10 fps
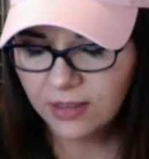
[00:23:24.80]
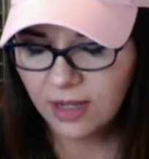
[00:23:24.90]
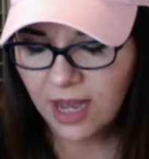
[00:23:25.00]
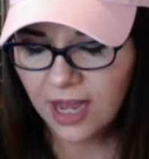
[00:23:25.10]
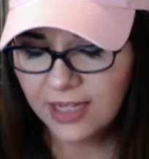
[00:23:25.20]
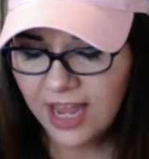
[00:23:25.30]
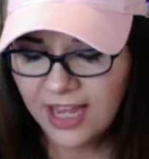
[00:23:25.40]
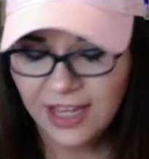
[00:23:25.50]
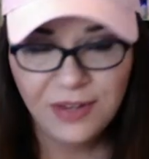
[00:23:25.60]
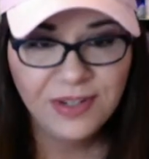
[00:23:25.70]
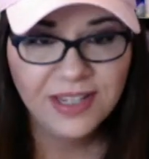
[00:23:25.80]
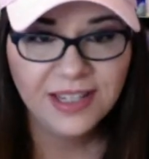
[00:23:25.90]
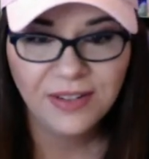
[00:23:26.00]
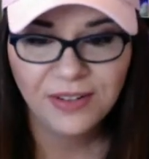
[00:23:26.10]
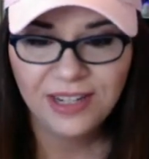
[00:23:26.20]
I take it you
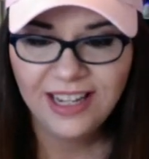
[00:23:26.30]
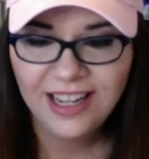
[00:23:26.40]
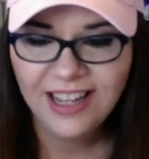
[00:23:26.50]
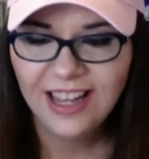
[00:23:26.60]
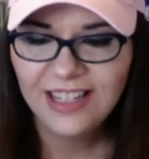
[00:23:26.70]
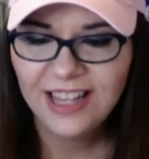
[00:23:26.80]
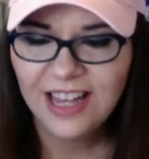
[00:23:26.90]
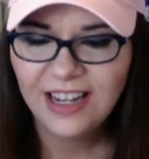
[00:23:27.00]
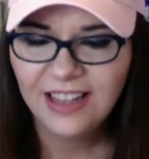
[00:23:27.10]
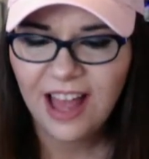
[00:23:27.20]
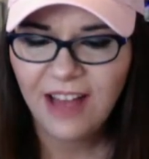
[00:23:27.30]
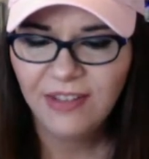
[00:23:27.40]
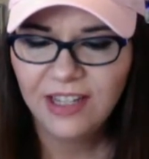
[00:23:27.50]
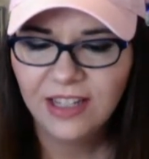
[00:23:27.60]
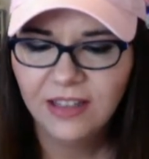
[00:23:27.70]
disagree, I said,
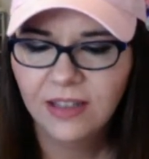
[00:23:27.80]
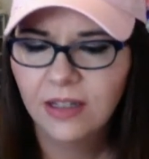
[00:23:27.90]
laughing.